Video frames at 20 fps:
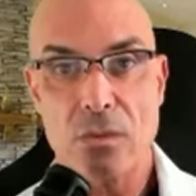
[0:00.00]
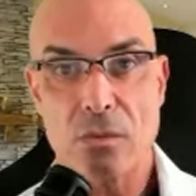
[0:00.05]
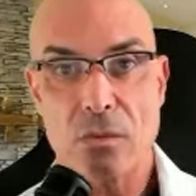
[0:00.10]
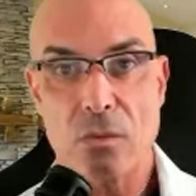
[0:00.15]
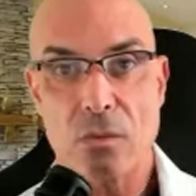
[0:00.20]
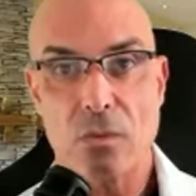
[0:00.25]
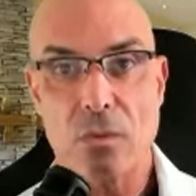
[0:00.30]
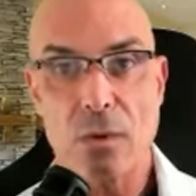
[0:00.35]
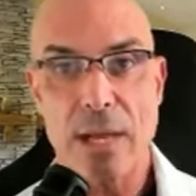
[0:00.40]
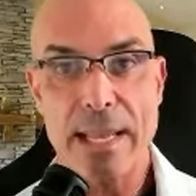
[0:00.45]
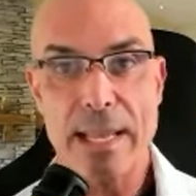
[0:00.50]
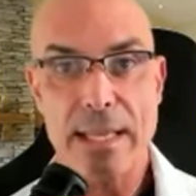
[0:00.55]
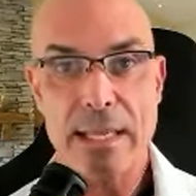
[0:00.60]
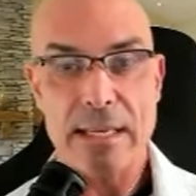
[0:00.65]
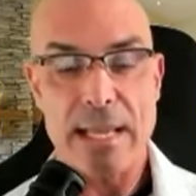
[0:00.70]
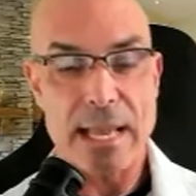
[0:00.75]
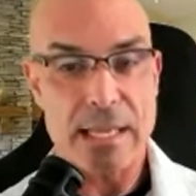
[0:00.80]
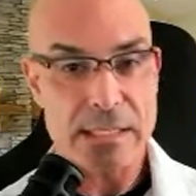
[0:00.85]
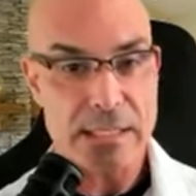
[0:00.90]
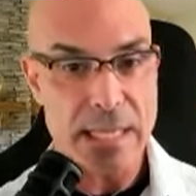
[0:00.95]
right
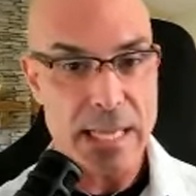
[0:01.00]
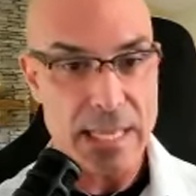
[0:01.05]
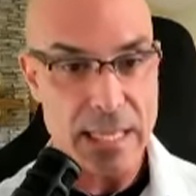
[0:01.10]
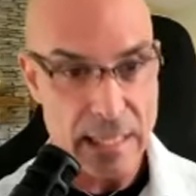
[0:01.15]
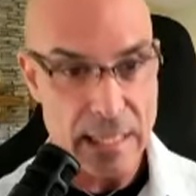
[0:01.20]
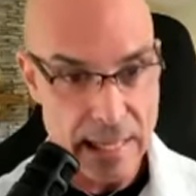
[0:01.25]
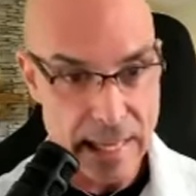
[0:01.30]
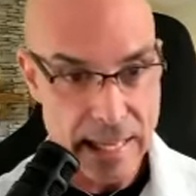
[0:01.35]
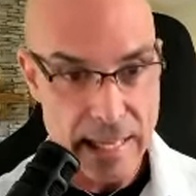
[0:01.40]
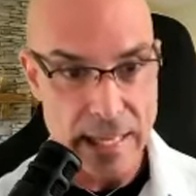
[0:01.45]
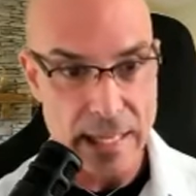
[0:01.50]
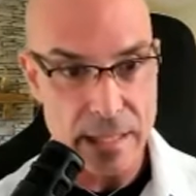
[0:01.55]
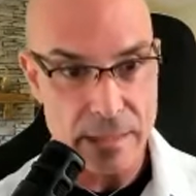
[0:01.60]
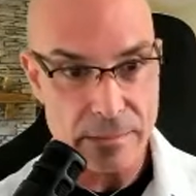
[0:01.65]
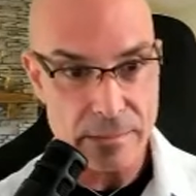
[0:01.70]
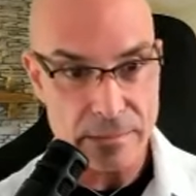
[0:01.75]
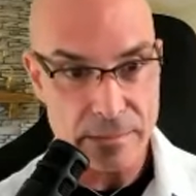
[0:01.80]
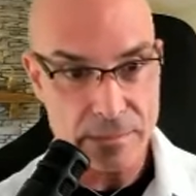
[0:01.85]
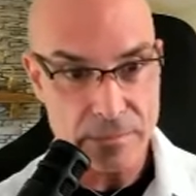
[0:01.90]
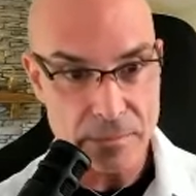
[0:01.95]
as I hit,
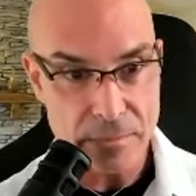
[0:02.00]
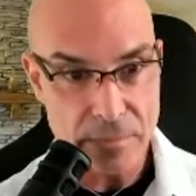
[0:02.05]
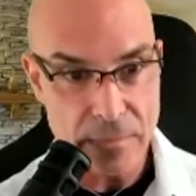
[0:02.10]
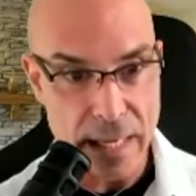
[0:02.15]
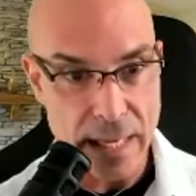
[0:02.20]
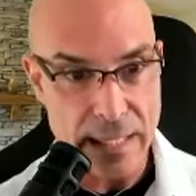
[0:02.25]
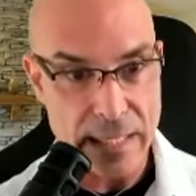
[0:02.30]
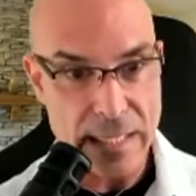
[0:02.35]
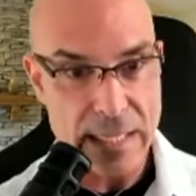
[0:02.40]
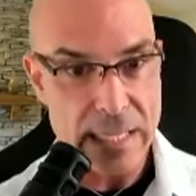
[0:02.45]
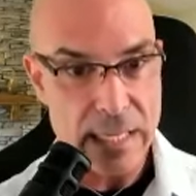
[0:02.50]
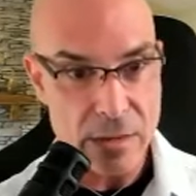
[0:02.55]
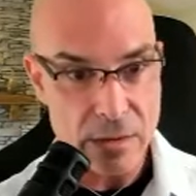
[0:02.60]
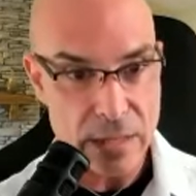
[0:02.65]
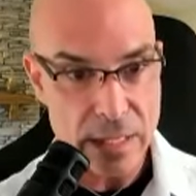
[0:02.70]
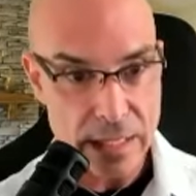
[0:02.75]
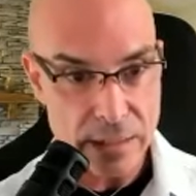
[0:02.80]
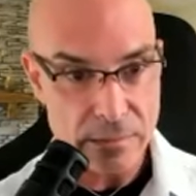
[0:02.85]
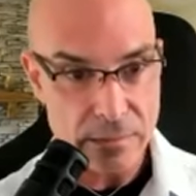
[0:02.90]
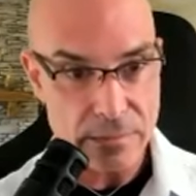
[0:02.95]
I hear
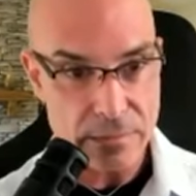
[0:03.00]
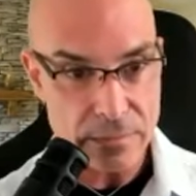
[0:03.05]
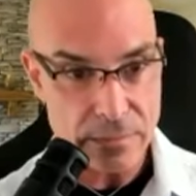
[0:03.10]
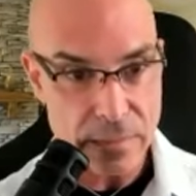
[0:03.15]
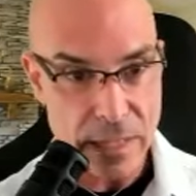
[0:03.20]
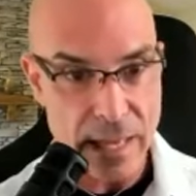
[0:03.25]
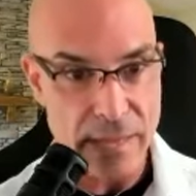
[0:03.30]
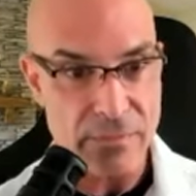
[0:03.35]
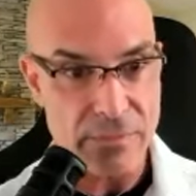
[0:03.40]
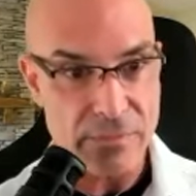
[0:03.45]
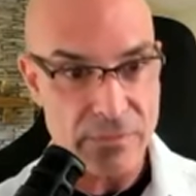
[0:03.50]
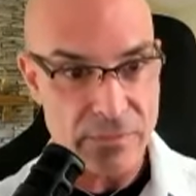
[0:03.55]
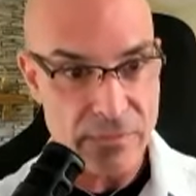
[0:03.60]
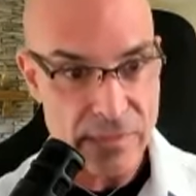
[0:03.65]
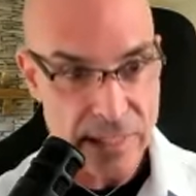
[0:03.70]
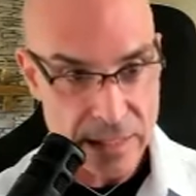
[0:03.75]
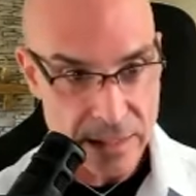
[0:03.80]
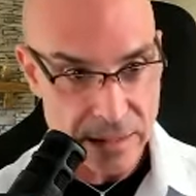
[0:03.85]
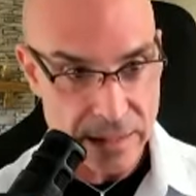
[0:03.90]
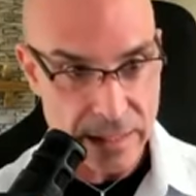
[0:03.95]
it, I
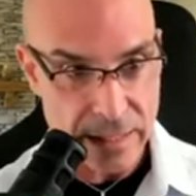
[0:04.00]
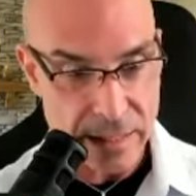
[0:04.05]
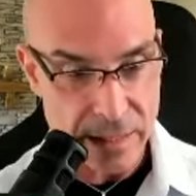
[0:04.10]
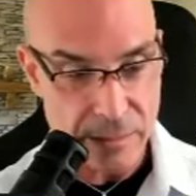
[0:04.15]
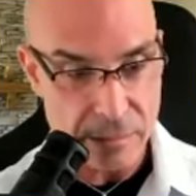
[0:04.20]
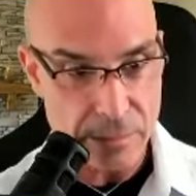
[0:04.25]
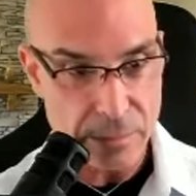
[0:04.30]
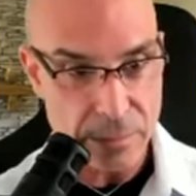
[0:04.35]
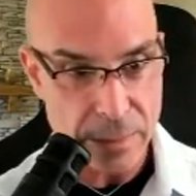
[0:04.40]
feel it.